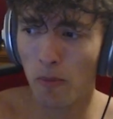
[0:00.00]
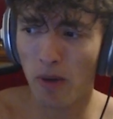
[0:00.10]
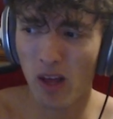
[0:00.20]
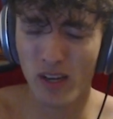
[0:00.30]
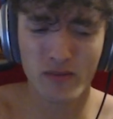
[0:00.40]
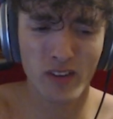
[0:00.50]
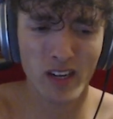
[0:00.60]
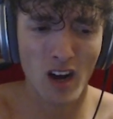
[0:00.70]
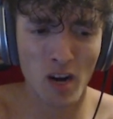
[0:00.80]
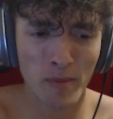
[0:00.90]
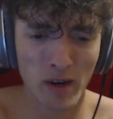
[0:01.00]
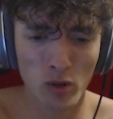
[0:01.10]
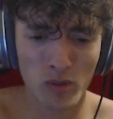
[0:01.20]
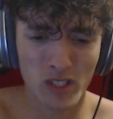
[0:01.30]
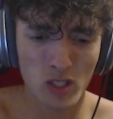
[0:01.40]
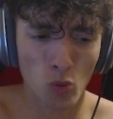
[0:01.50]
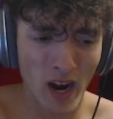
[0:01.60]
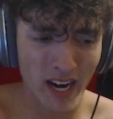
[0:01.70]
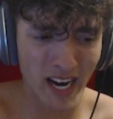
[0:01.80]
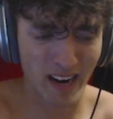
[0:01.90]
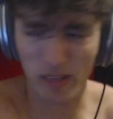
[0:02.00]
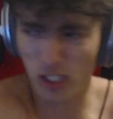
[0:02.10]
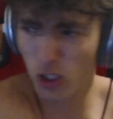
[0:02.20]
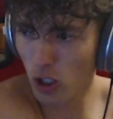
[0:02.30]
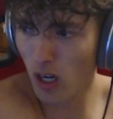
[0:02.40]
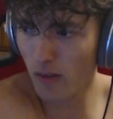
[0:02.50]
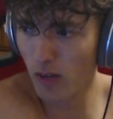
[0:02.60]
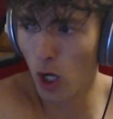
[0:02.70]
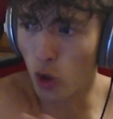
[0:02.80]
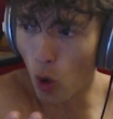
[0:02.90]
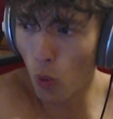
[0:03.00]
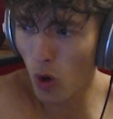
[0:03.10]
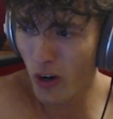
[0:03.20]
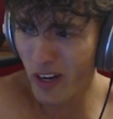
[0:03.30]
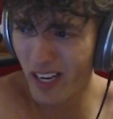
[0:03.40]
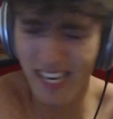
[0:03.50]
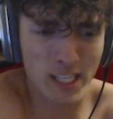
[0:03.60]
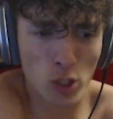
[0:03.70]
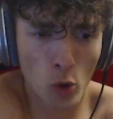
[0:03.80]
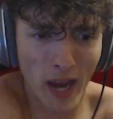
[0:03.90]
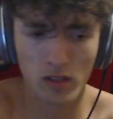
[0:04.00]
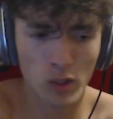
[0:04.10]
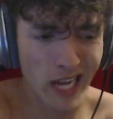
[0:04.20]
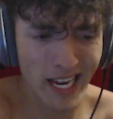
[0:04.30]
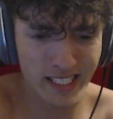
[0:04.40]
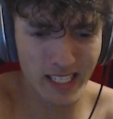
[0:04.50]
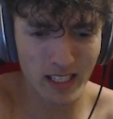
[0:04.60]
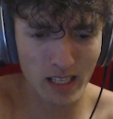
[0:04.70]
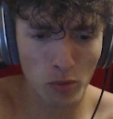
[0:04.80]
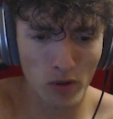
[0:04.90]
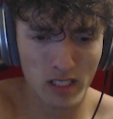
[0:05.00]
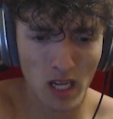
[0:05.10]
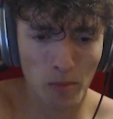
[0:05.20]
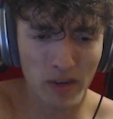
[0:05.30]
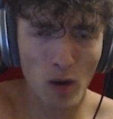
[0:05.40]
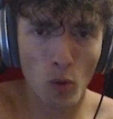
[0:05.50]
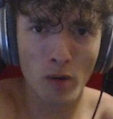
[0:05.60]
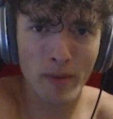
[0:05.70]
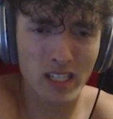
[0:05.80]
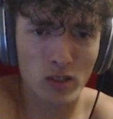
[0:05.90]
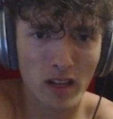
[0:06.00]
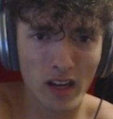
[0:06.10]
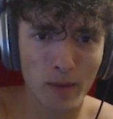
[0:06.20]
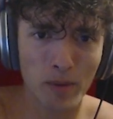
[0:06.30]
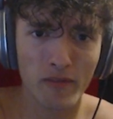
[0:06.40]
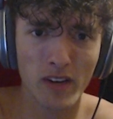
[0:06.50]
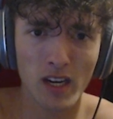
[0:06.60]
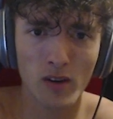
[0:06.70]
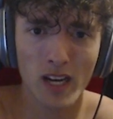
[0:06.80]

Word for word: By the way, it's very hot in my room, which is why I have my shirt off. Don't worry, it's okay. You can't see anything, boys. But yeah, welcome back to another Hype Up video.